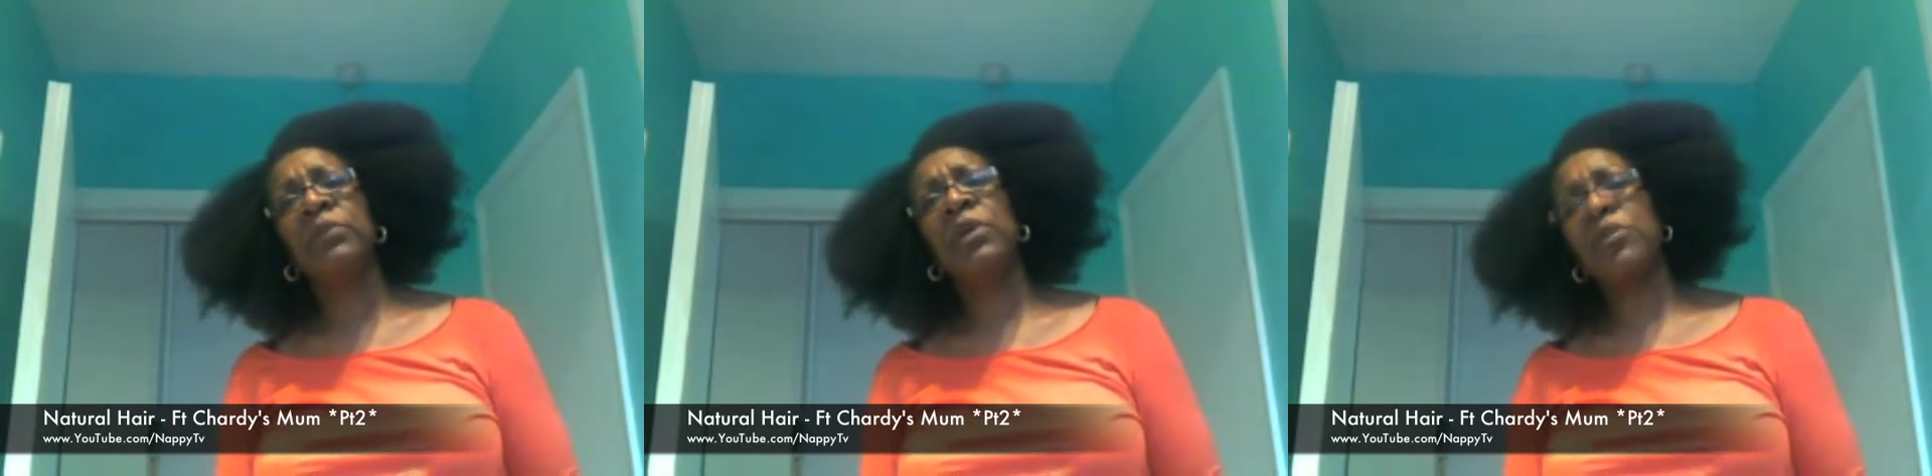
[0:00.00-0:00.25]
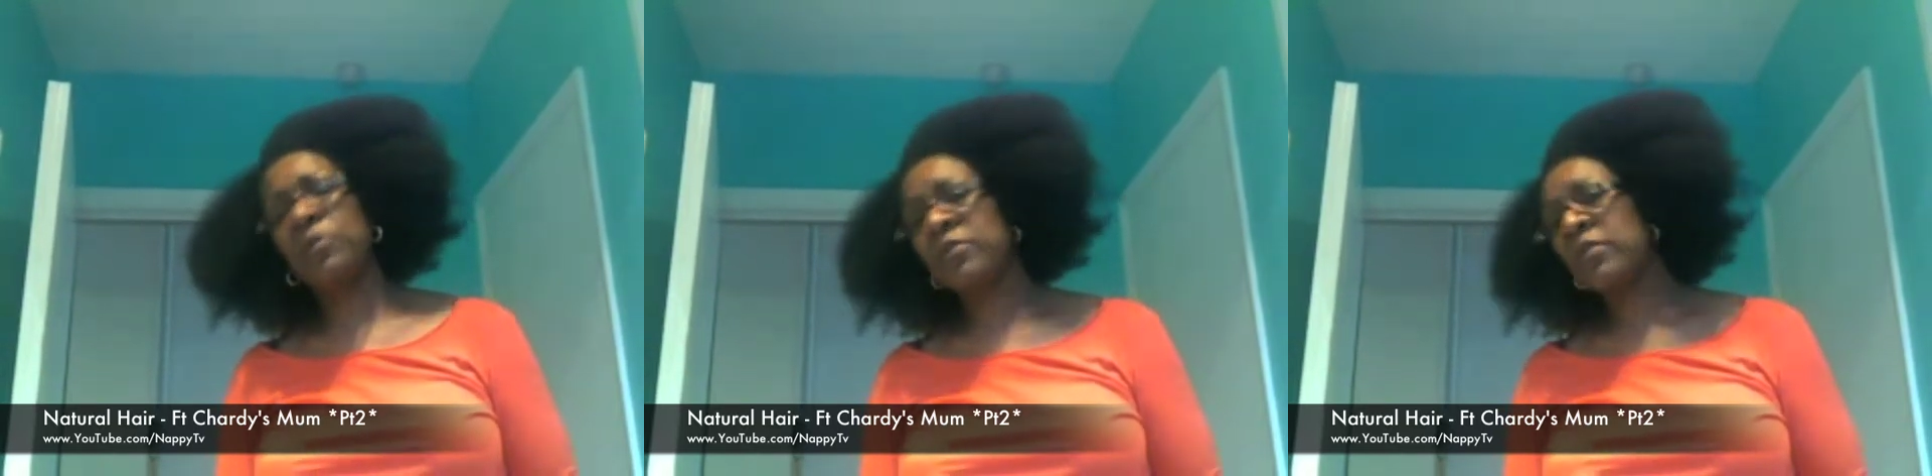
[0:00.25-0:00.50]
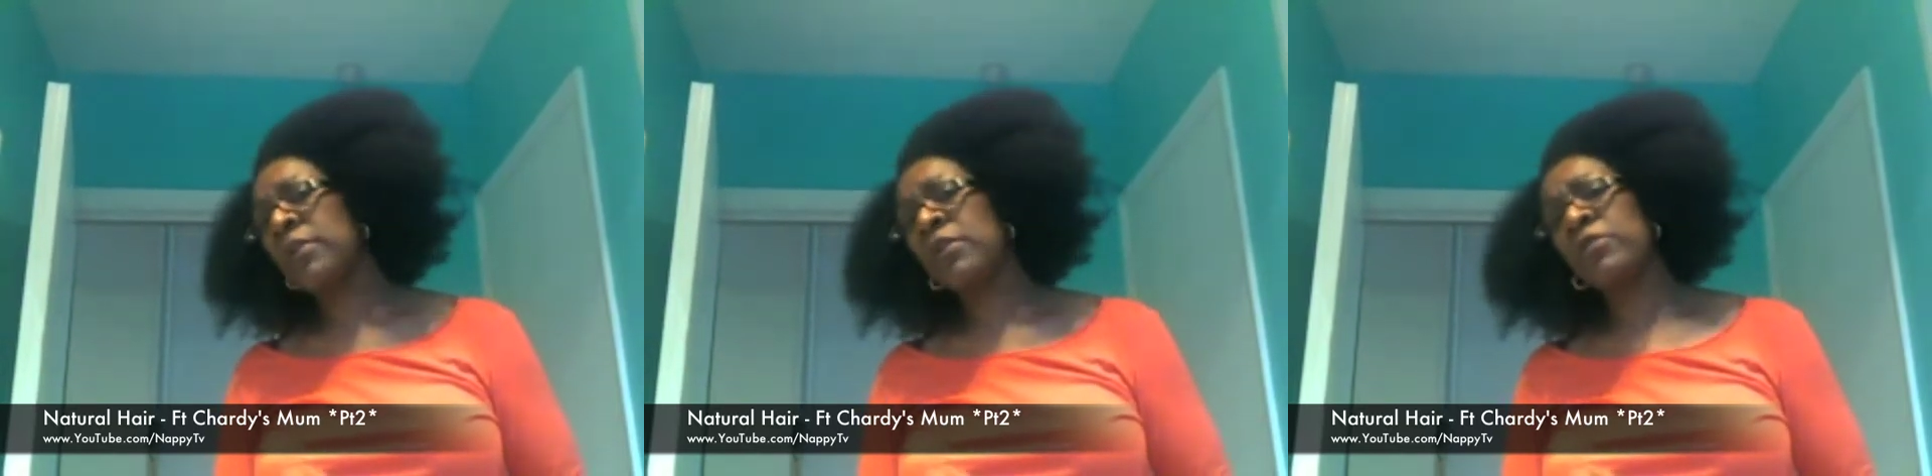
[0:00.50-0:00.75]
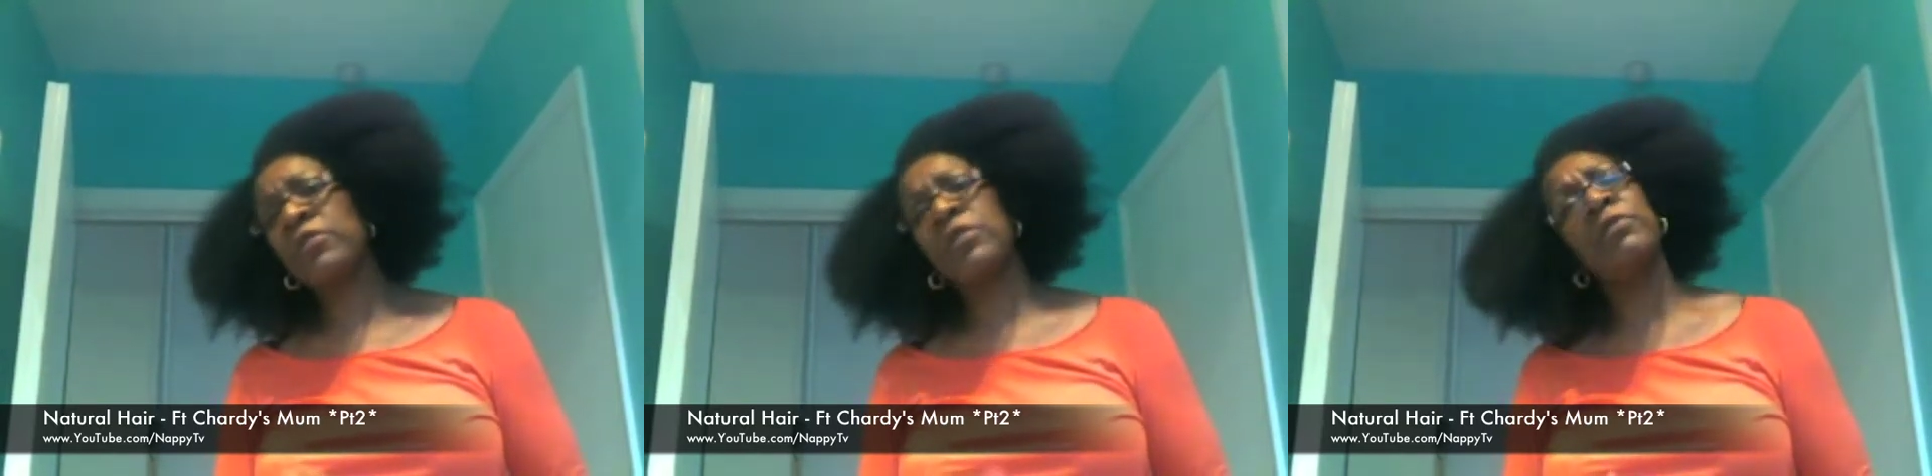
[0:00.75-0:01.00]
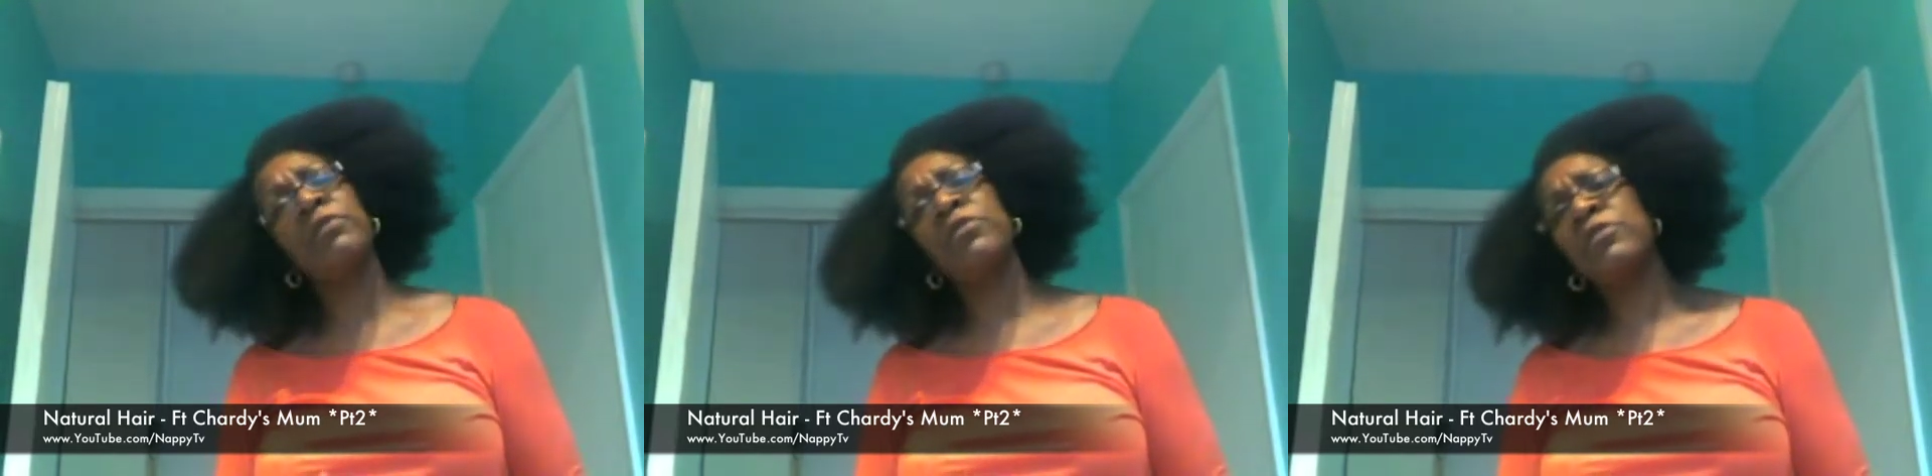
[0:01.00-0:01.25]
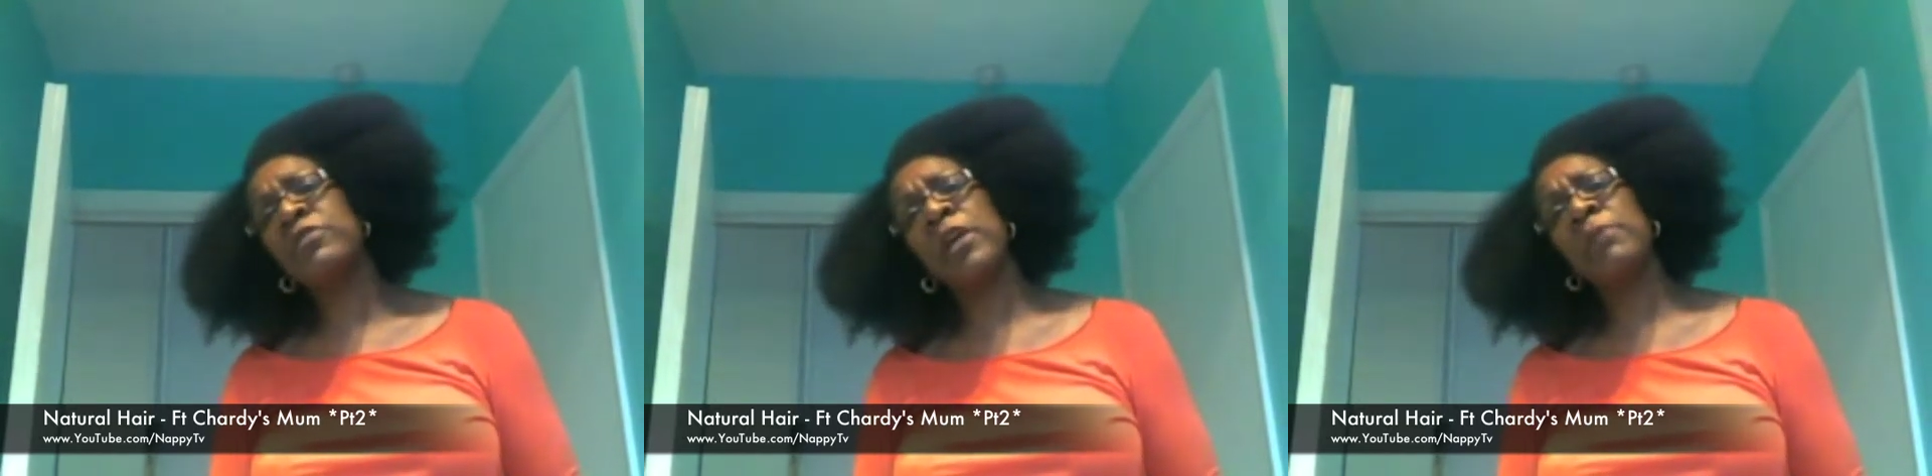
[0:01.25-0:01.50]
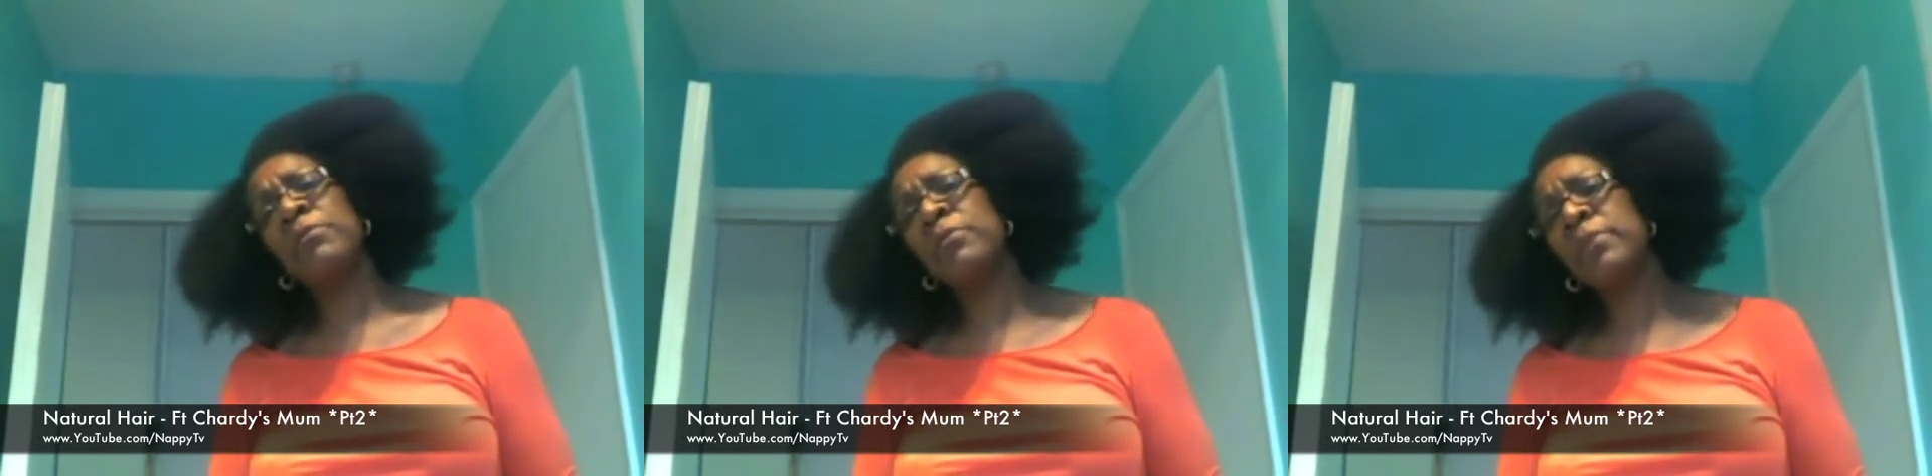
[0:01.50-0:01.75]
asked me something else, and it's escaped me.